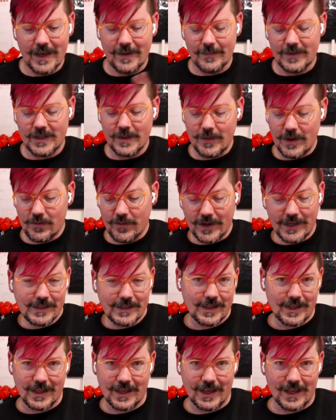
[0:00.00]
to me
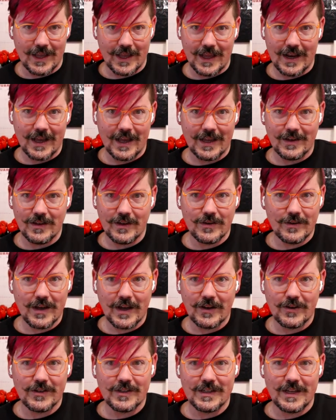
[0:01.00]
recently, and I don't
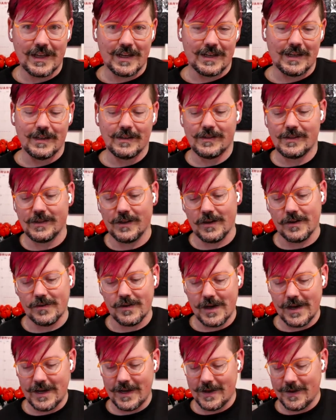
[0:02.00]
understand it. So,
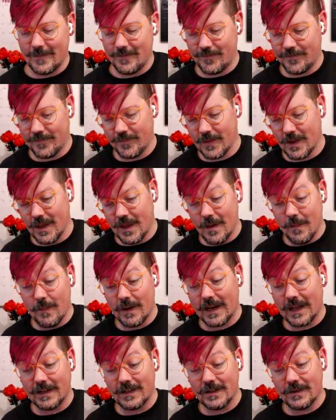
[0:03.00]

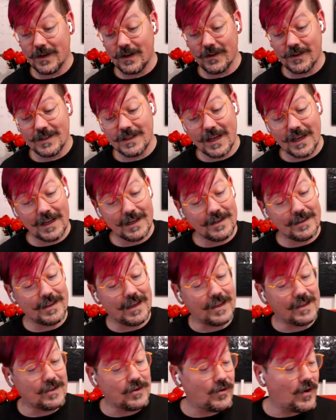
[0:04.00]
but I do understand
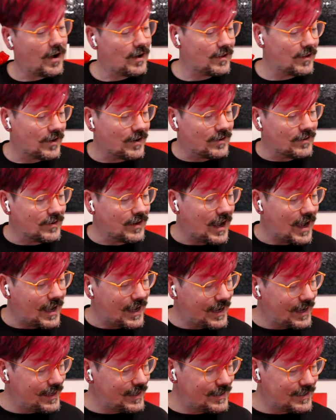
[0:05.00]
that you all are
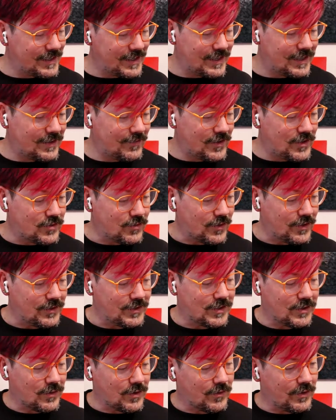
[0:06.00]
kind
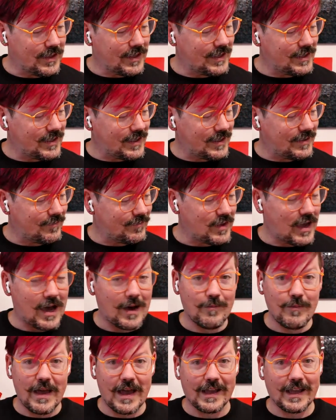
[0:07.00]
individuals who are willing to
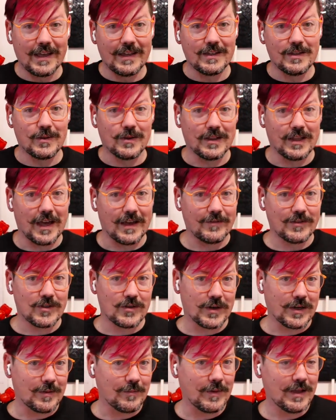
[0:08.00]
hop back into a live
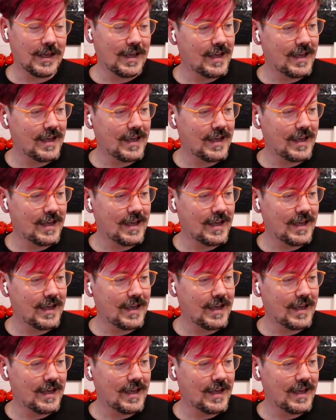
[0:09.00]
stream,